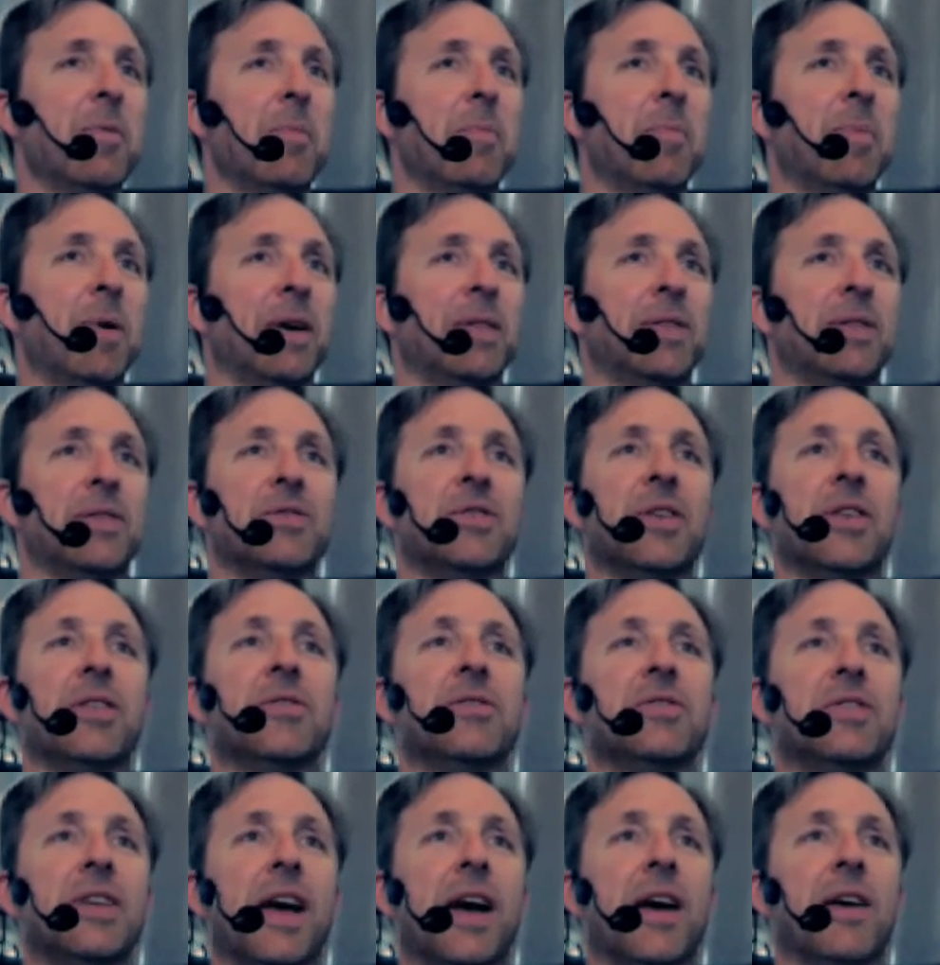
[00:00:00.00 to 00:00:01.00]
But there's other
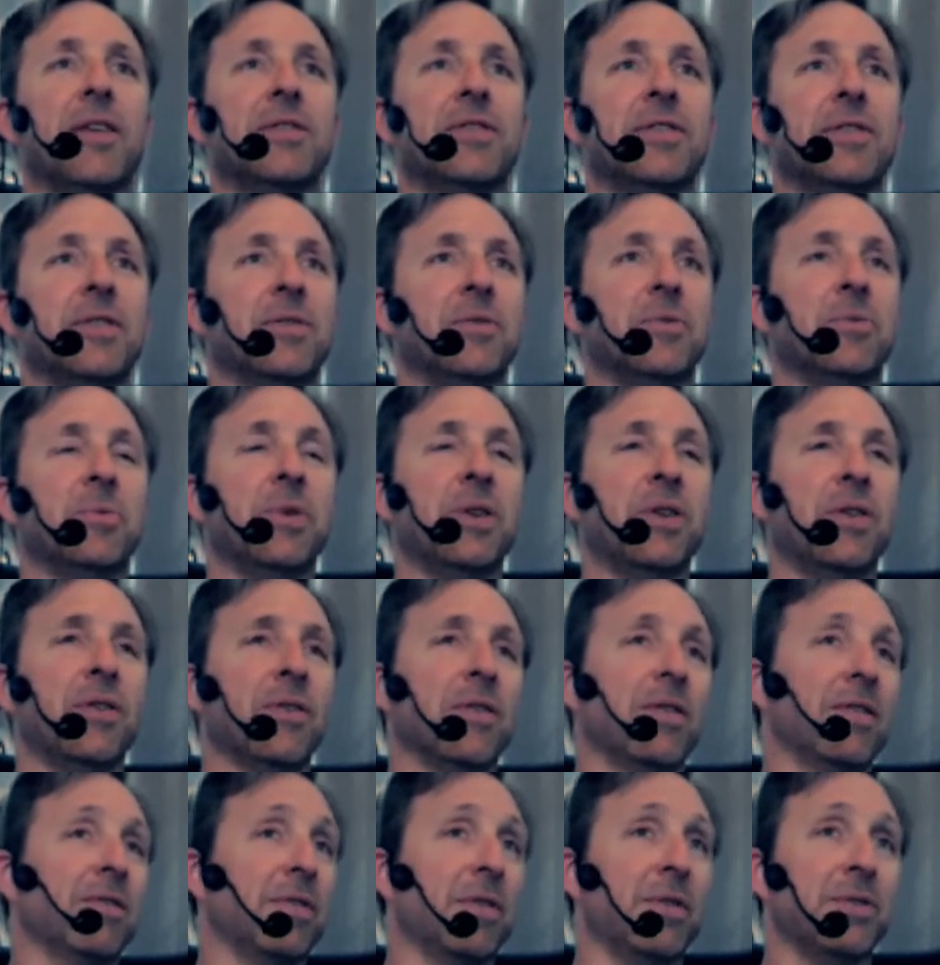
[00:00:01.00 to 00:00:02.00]
sounds, and when you're
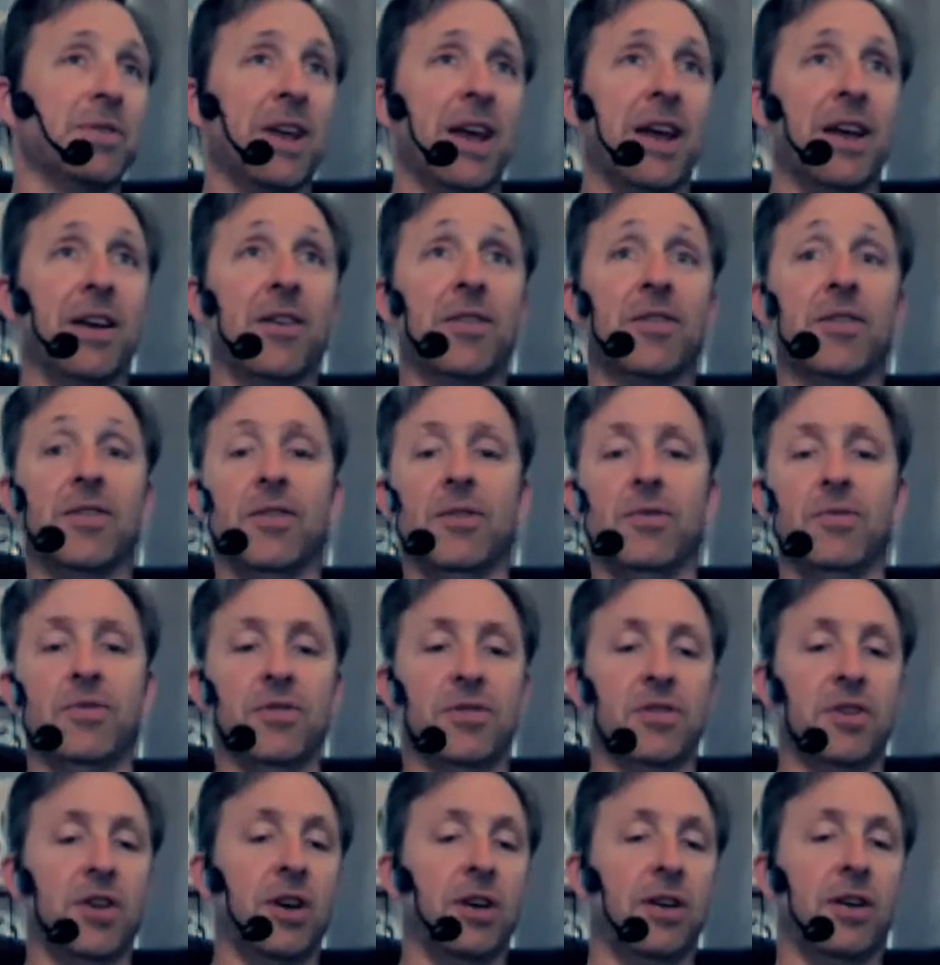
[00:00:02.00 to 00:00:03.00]
in a float tank, you
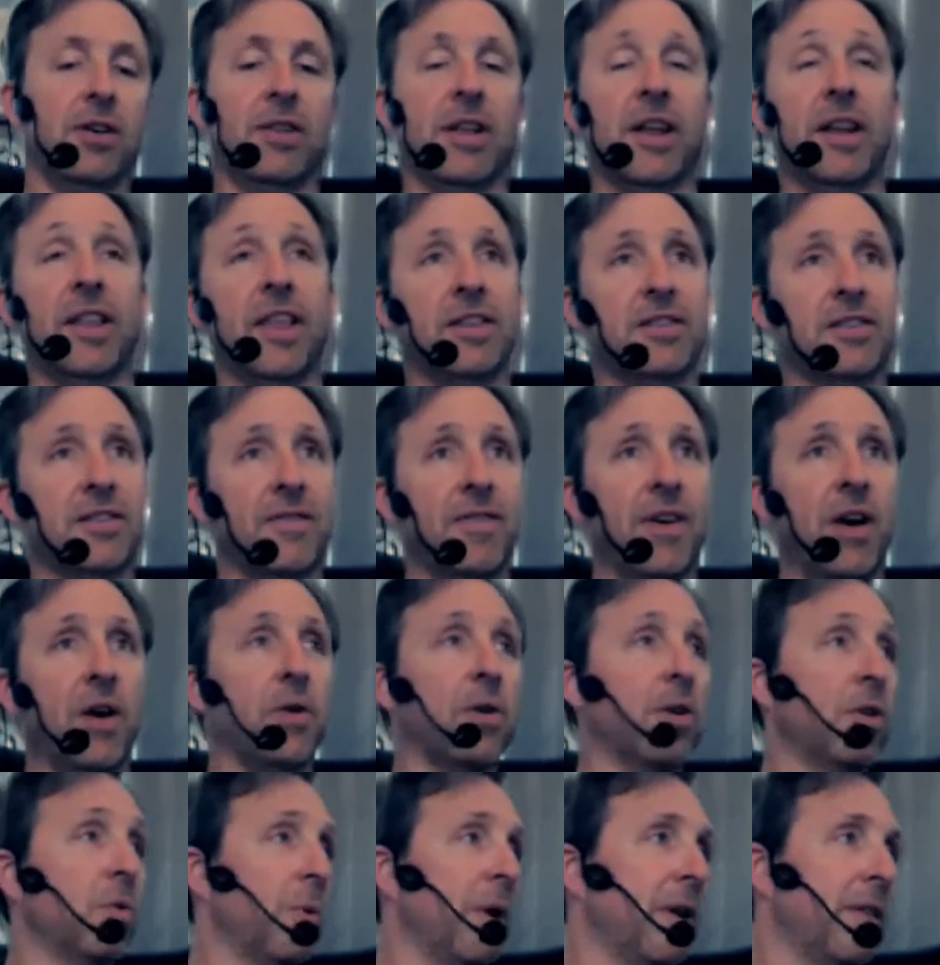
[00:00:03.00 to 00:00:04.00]
just cut a lot of that stuff
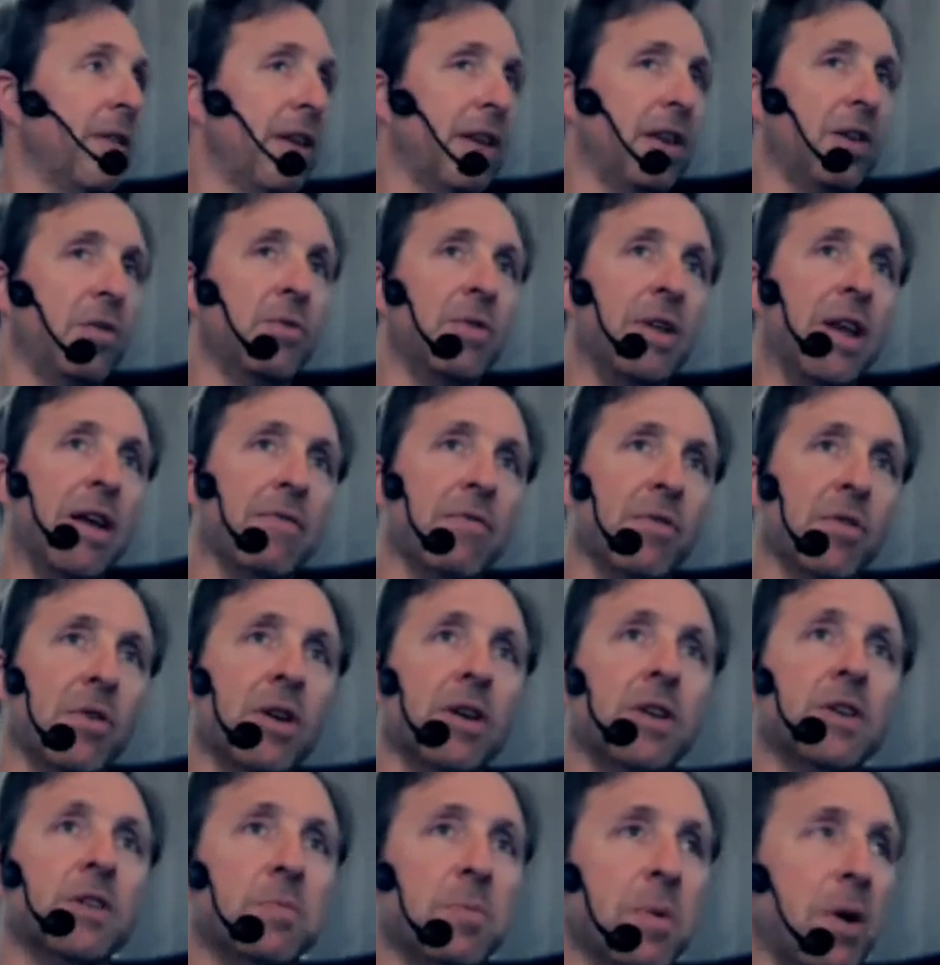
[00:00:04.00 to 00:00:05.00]
out in a way that you never
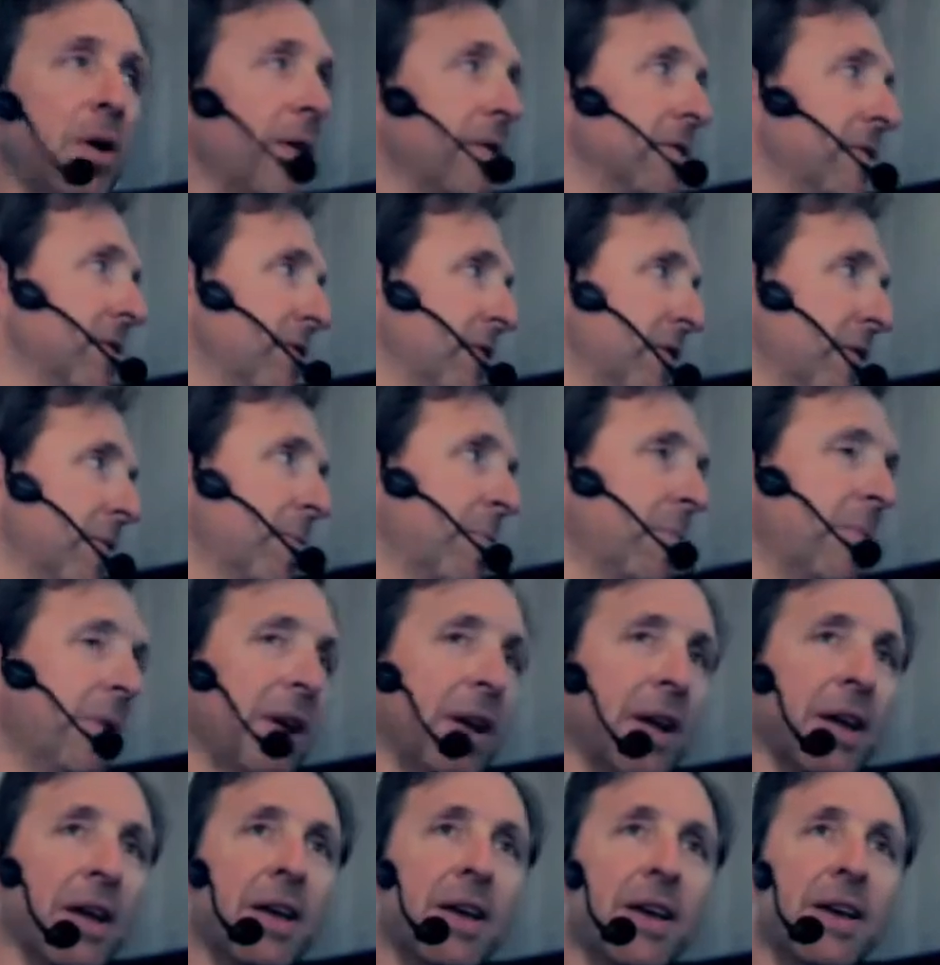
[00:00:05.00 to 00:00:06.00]
experience as a human being.